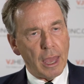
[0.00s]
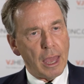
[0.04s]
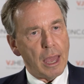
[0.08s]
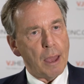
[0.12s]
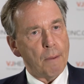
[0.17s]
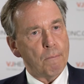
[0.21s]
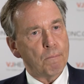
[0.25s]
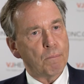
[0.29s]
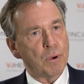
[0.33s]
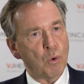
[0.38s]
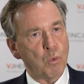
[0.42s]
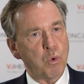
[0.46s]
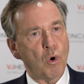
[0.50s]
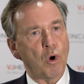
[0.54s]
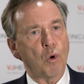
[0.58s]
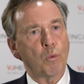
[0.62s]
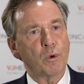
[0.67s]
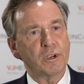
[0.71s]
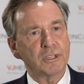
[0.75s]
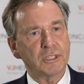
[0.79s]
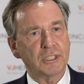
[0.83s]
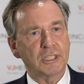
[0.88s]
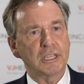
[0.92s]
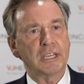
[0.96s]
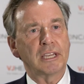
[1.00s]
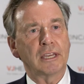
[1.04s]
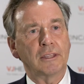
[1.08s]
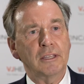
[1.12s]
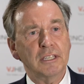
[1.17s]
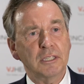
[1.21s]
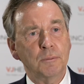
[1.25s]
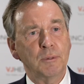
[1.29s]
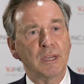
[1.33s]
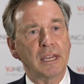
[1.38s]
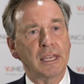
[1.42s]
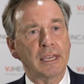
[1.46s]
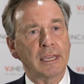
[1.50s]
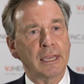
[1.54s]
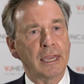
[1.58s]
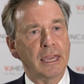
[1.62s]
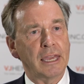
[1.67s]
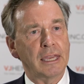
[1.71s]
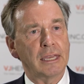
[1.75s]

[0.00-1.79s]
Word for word: Uh, but what we're seeing at this meeting